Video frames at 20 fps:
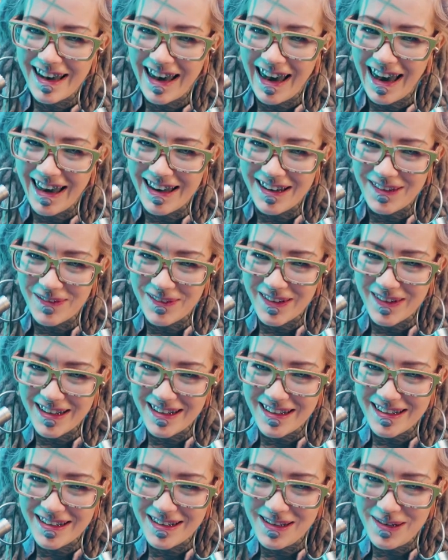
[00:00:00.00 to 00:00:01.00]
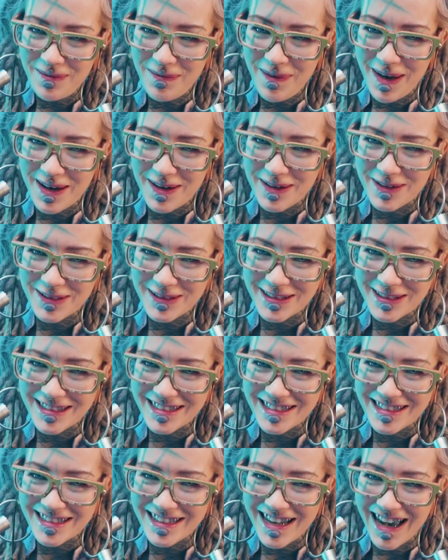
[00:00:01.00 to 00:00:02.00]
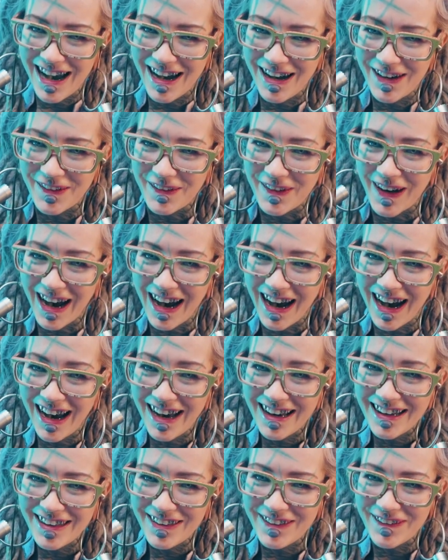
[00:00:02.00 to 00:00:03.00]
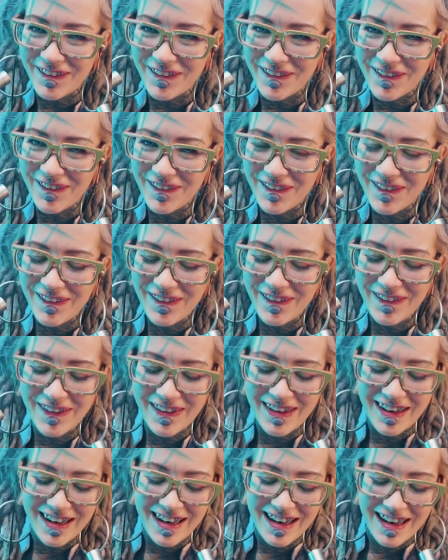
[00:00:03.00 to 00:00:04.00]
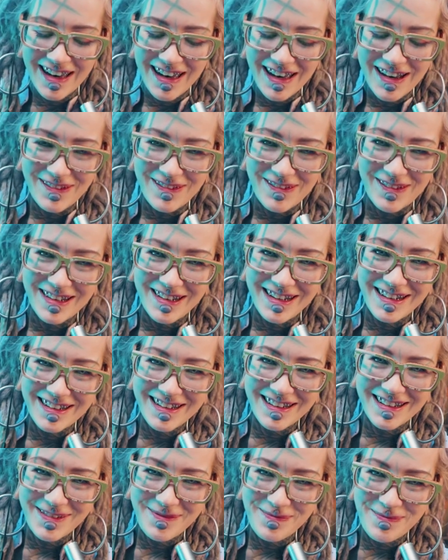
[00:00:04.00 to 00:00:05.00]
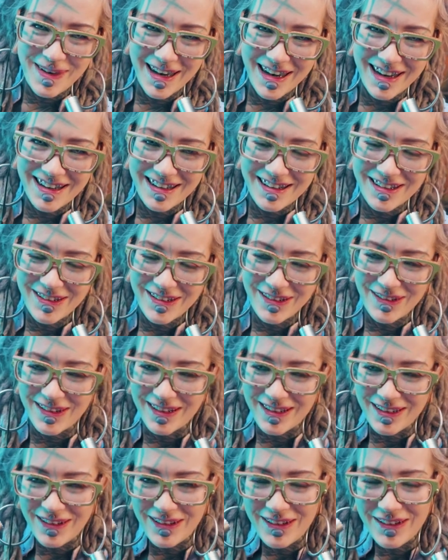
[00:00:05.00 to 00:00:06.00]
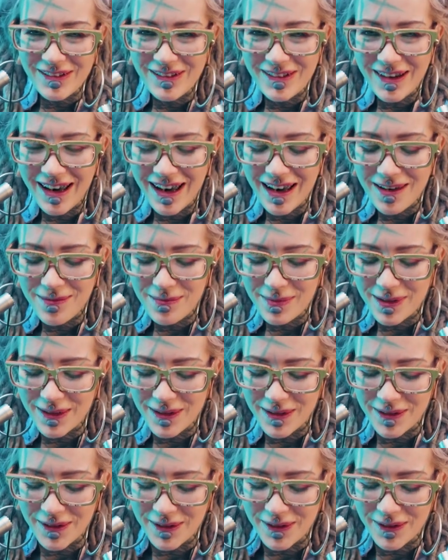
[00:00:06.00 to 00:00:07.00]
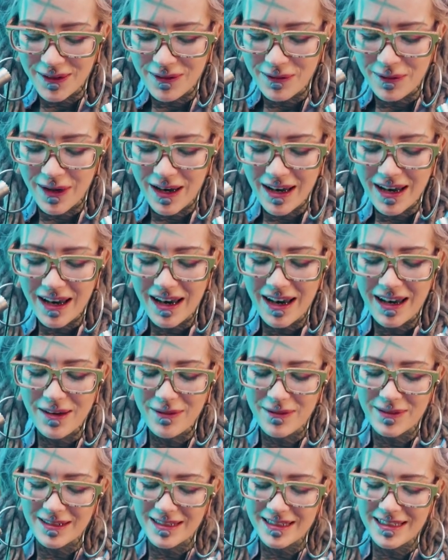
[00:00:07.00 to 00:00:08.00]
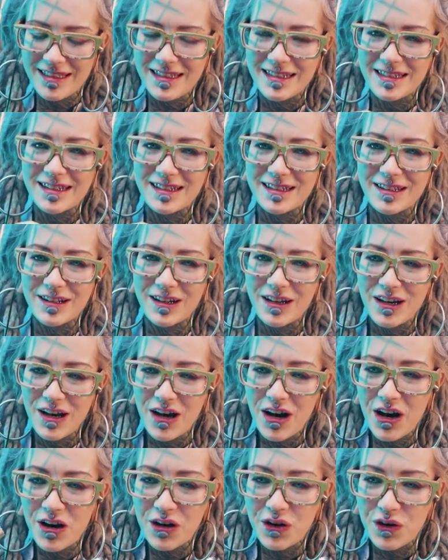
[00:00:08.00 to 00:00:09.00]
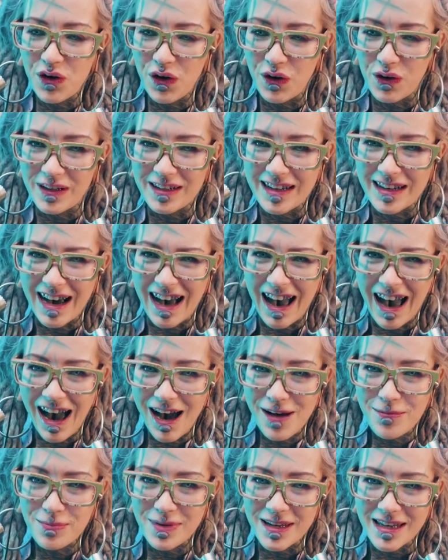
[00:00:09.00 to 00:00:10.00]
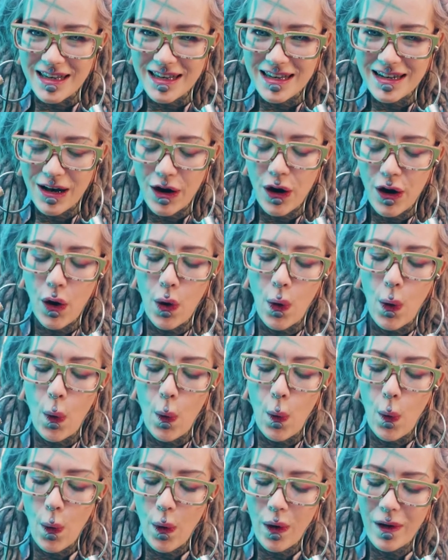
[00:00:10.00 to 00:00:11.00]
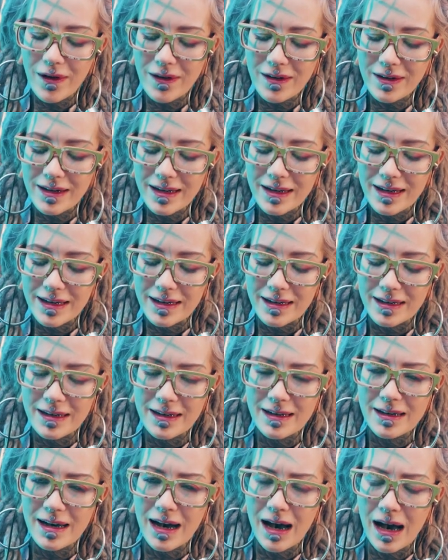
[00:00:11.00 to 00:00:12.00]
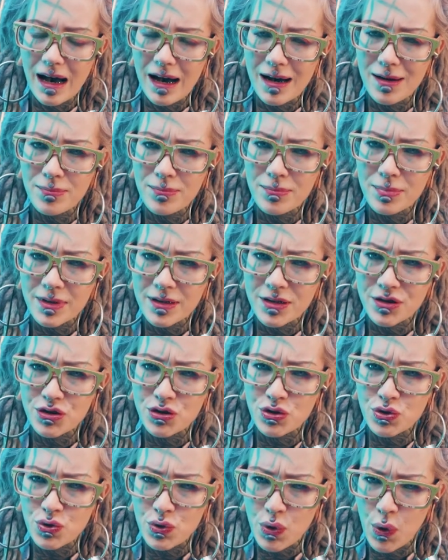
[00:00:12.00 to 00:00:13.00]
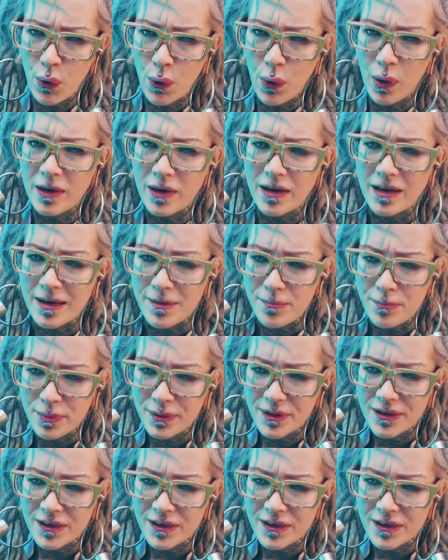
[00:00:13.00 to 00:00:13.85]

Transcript: Hello, my little mouse. How are you? Welcome back to a new episode where I will eat a kohlrabi or a cabbage turnip.